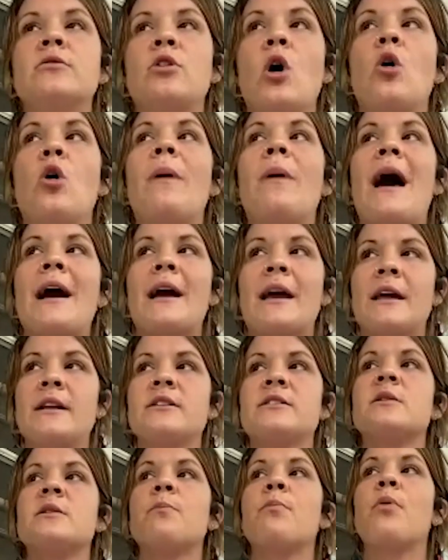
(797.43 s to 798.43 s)
go back
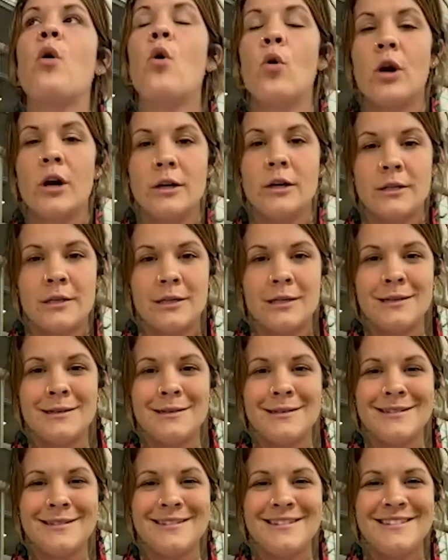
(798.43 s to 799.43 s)
and support
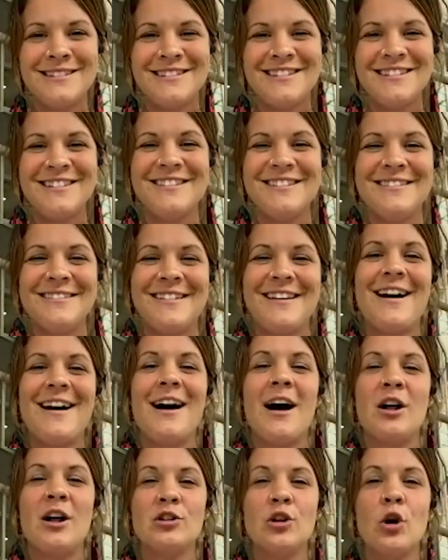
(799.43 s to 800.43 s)

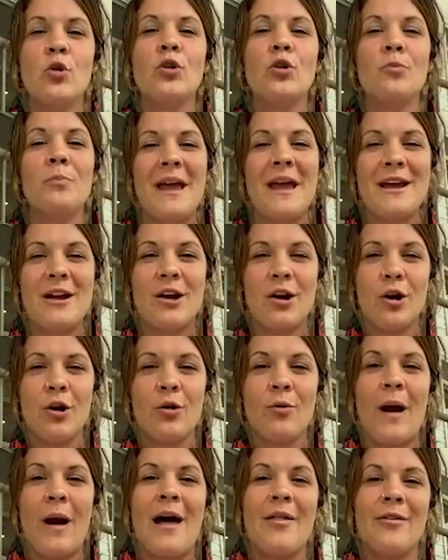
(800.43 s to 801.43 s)
a local
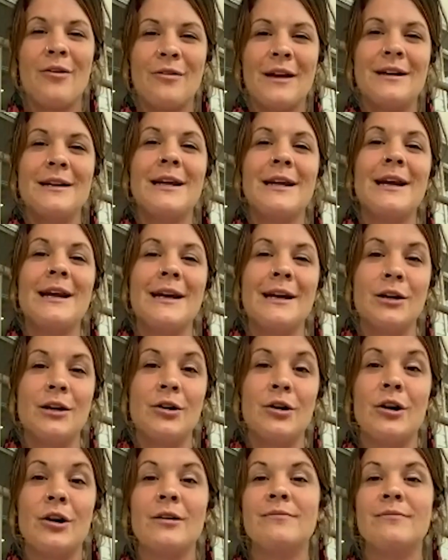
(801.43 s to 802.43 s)
maker rather than getting
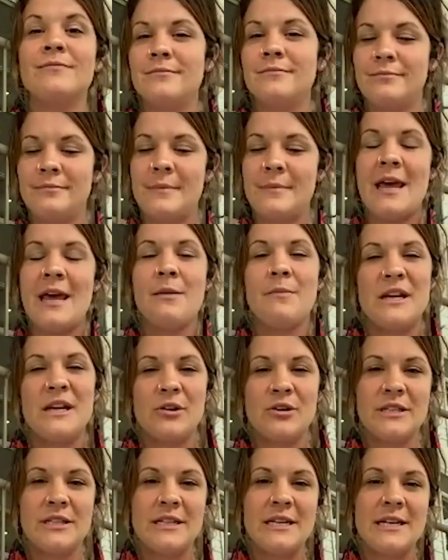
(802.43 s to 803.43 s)
your A, B,
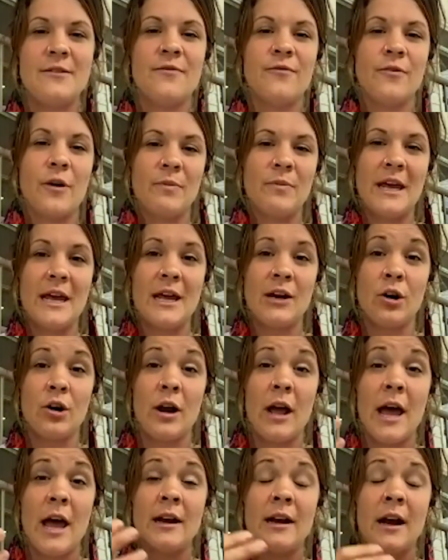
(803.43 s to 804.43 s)
or C from the
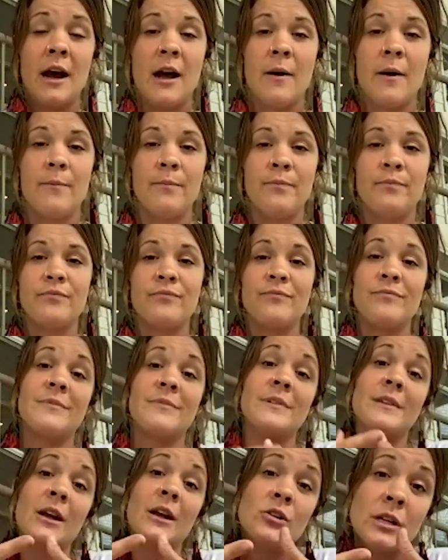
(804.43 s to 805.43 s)
internet.
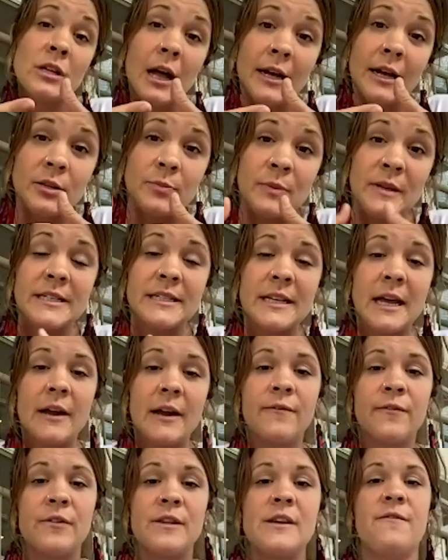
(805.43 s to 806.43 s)
There's a lot to be
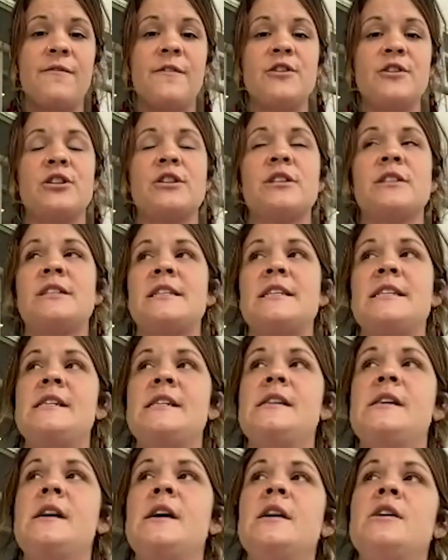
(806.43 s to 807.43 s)
said for the
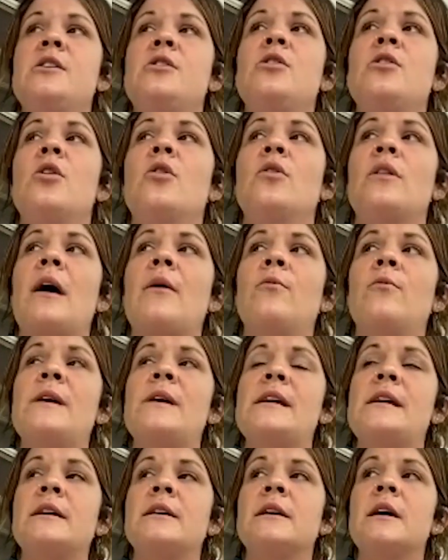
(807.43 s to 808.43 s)
efficiency, that
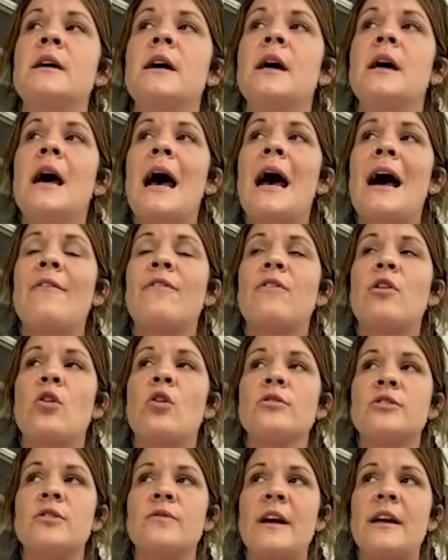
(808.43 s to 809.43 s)
we have
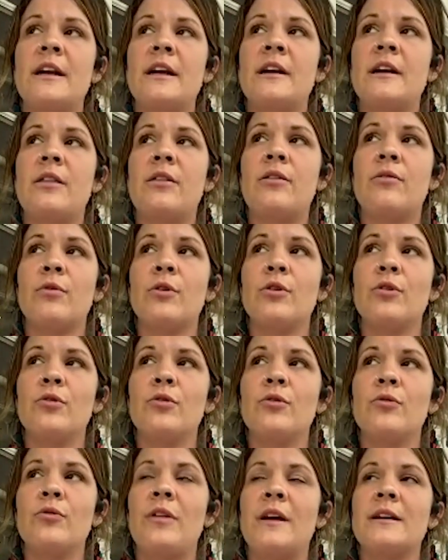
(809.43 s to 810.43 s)
cultivated
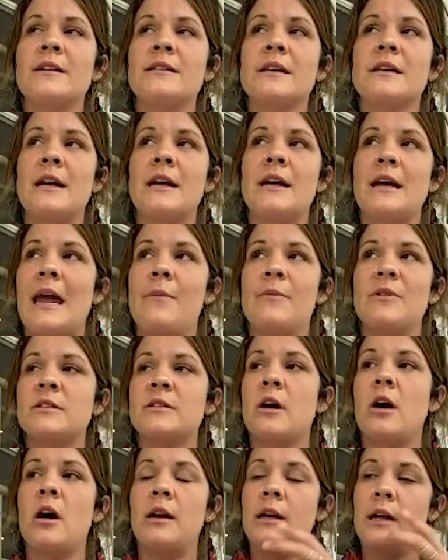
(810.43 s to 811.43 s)
through things like
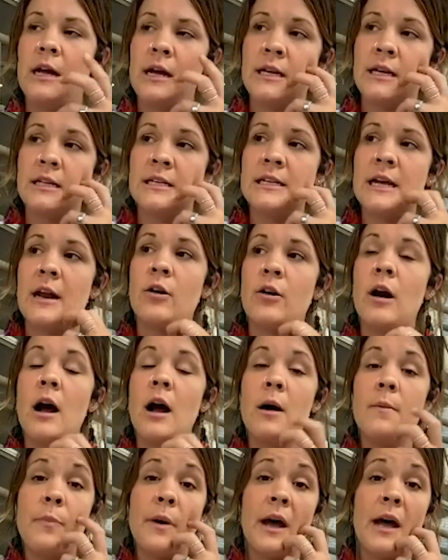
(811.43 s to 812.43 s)
Amazon,
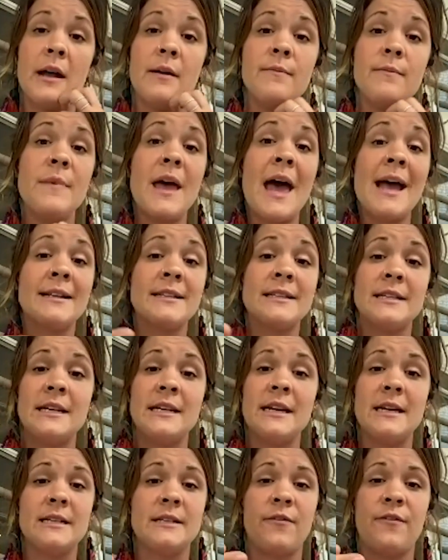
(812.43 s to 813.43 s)
etc. But
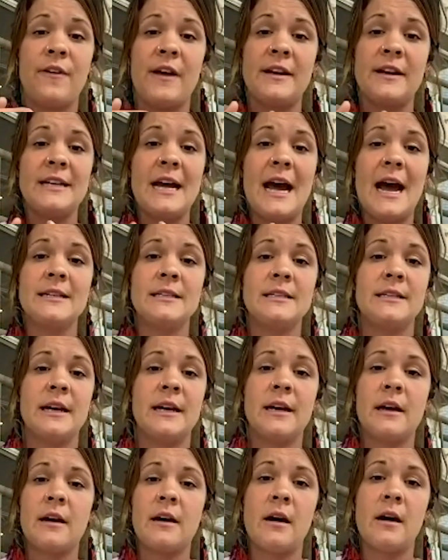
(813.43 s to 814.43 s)
Etsy is a
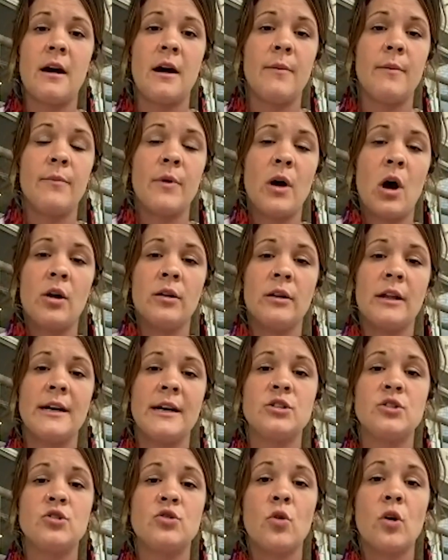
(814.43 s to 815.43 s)
fantastic
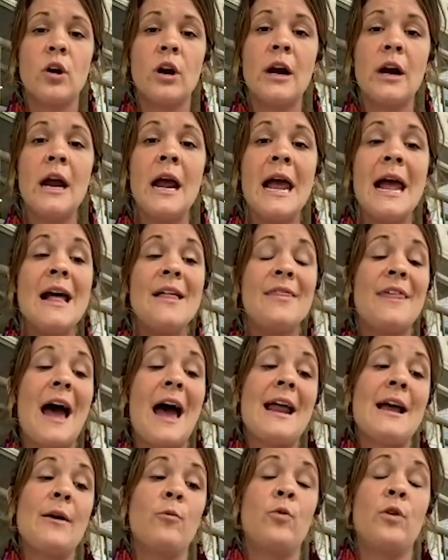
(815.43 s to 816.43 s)
online store.
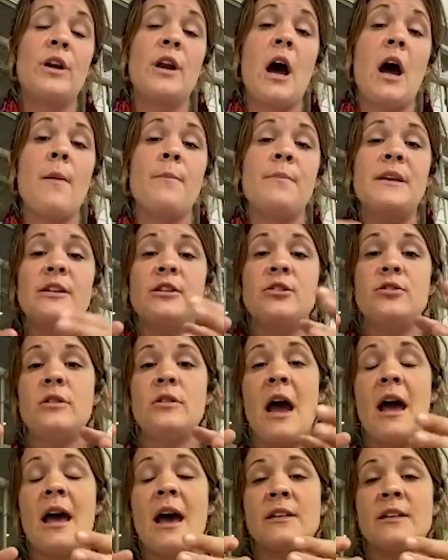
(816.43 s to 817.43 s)
That would not be,
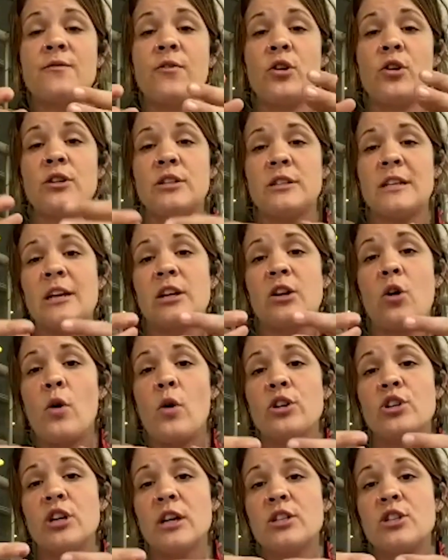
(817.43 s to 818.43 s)
as far as like
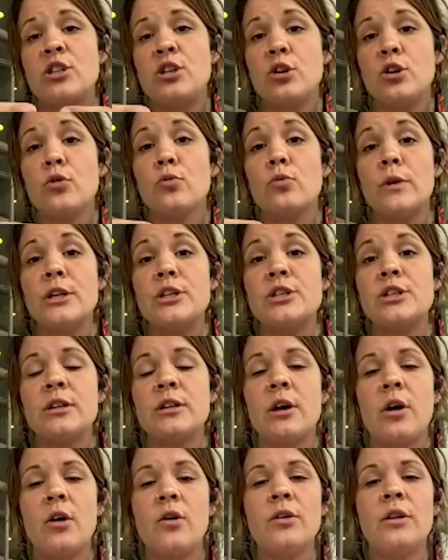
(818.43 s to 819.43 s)
going just to your
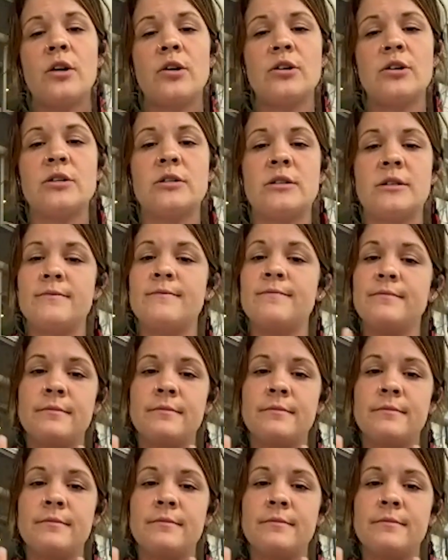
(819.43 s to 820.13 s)
region though, there's